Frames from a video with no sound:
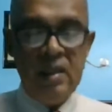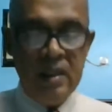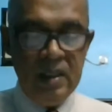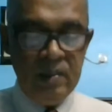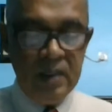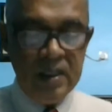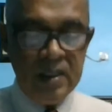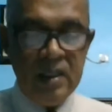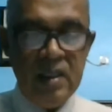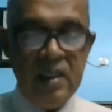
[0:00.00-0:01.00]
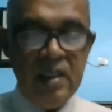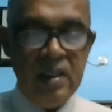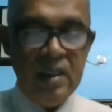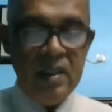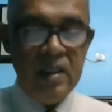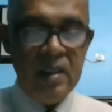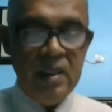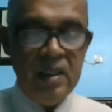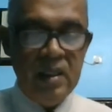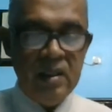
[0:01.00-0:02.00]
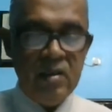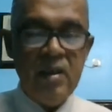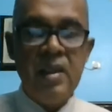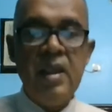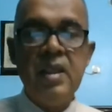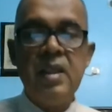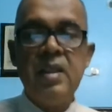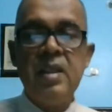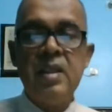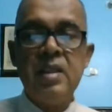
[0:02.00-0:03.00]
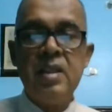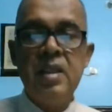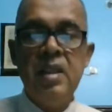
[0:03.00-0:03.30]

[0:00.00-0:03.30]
They mentioned it in this way. Other things